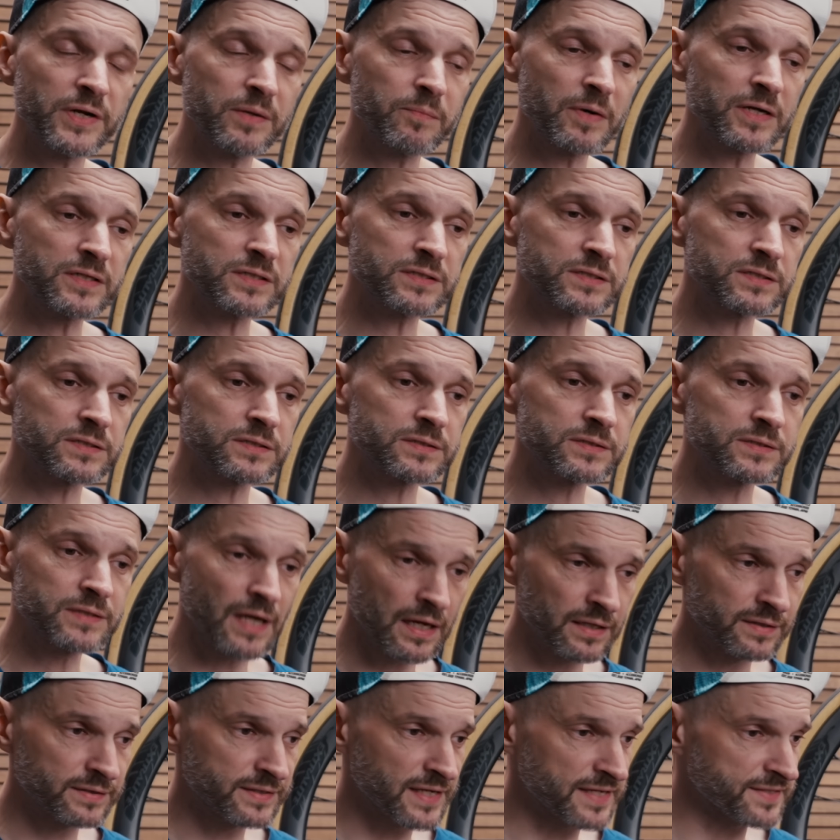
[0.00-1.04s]
much
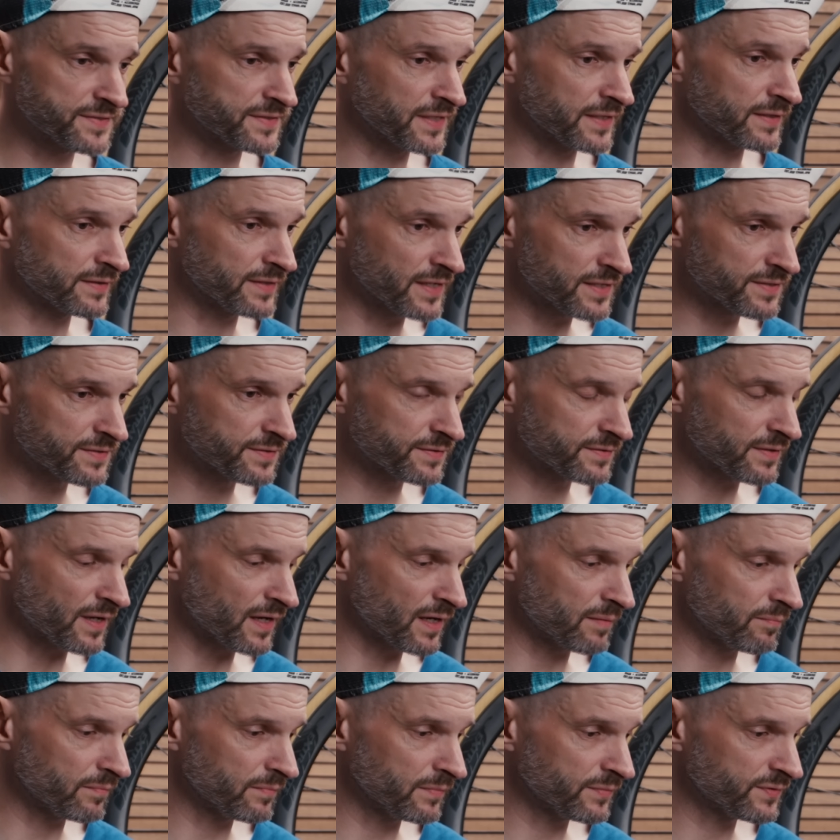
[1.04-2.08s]
done testing this.
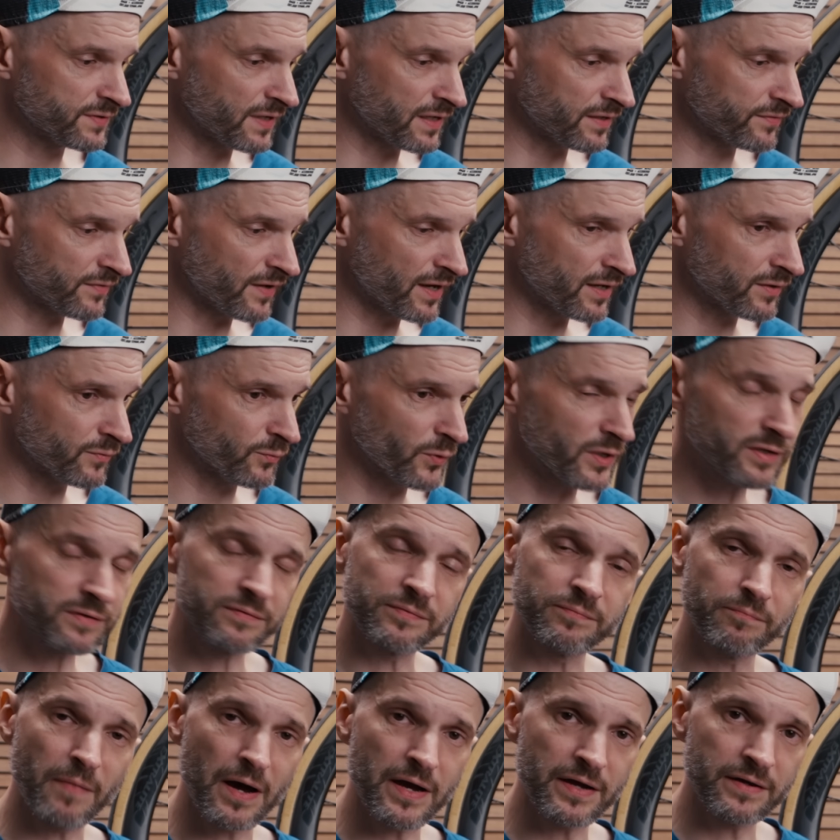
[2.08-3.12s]
I'm satisfied
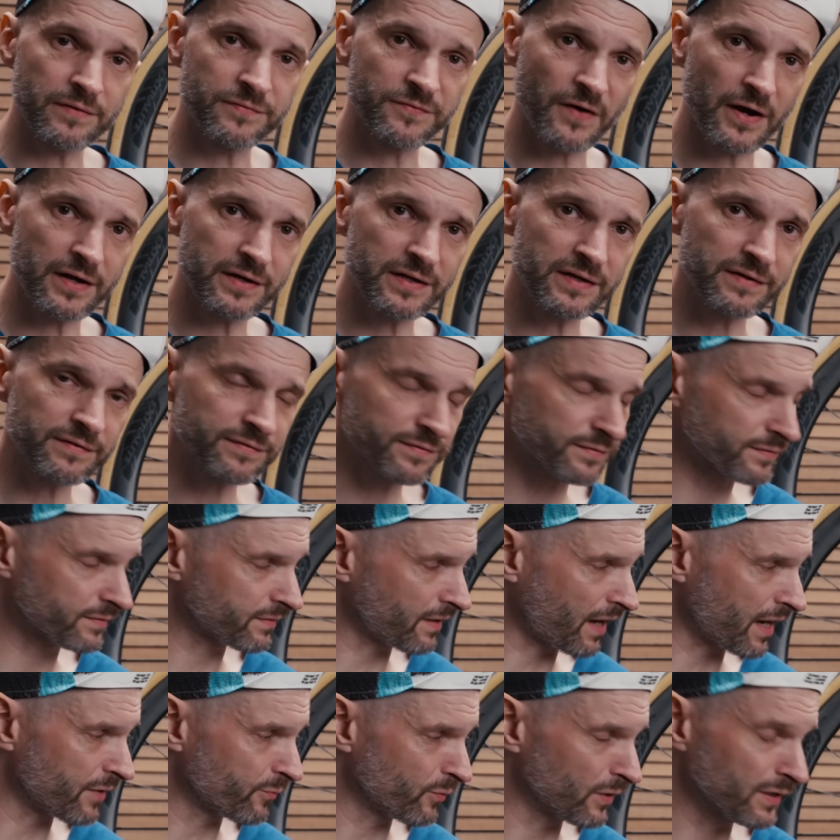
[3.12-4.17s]
with my findings.
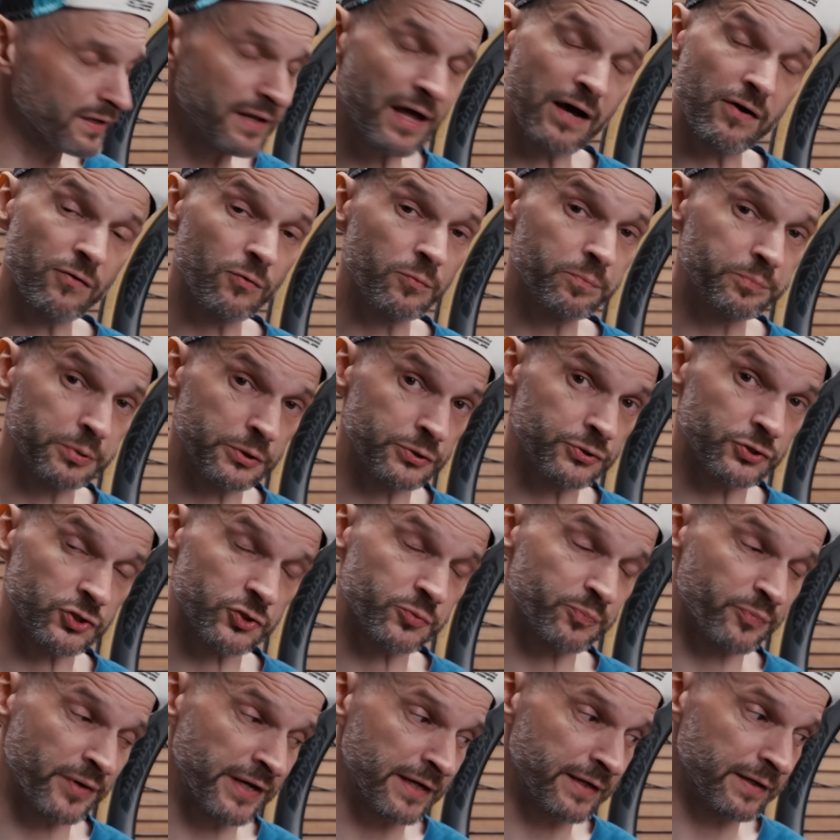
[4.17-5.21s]
I will now put the
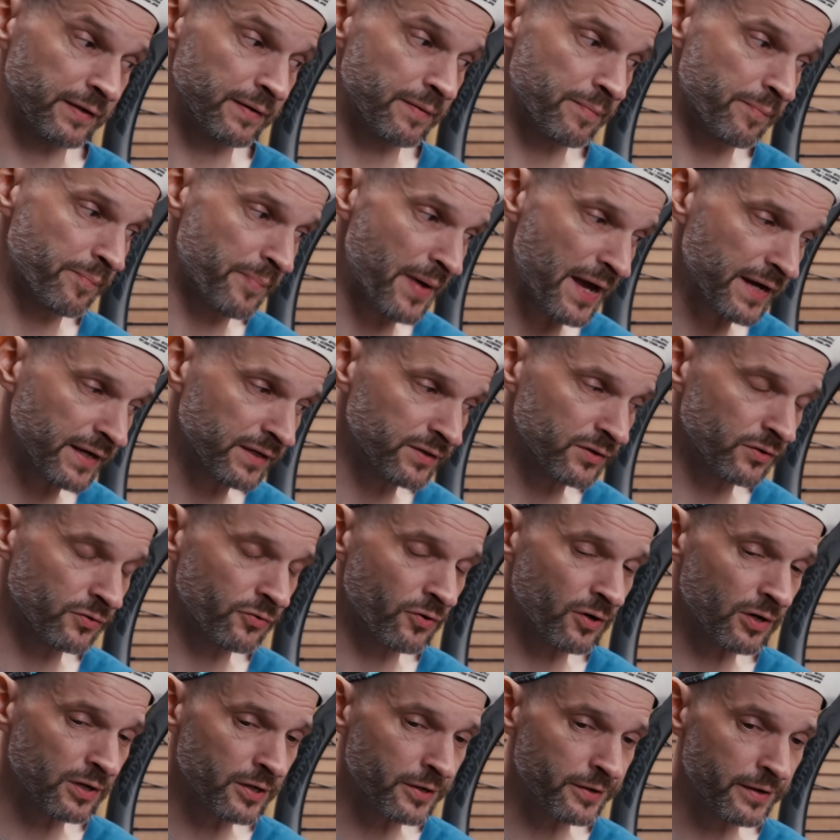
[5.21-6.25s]
spring back in the
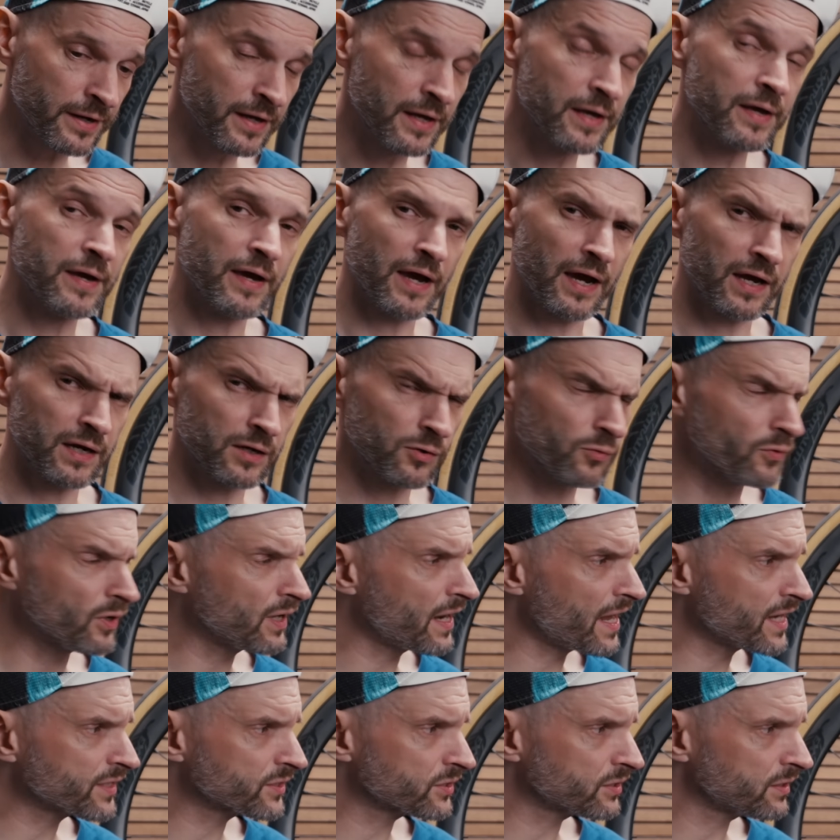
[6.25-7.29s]
derailleur and I
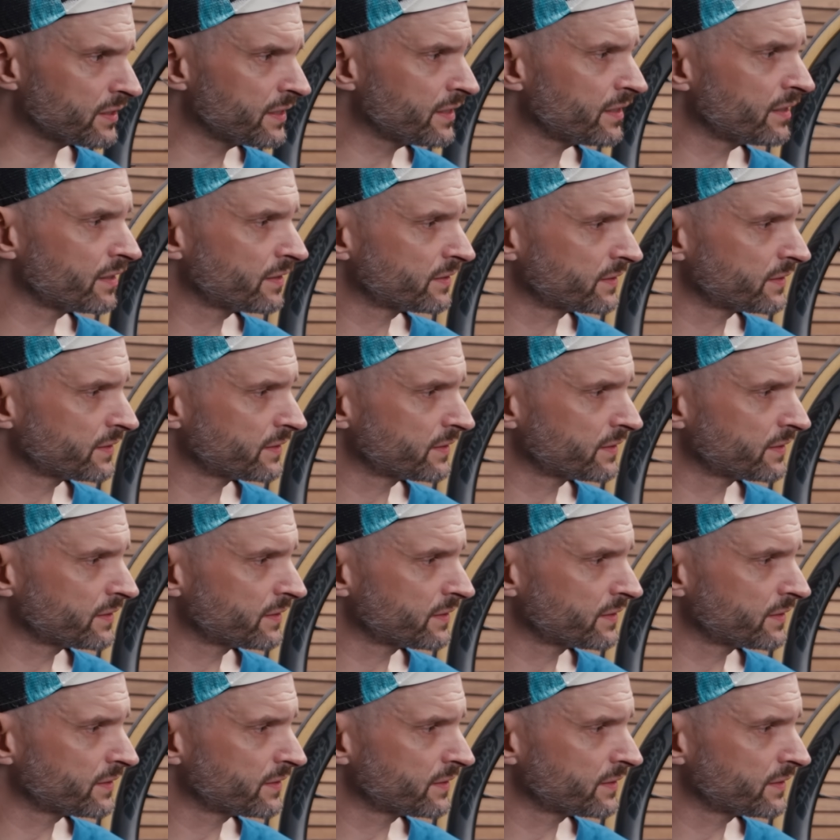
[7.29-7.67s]
will actually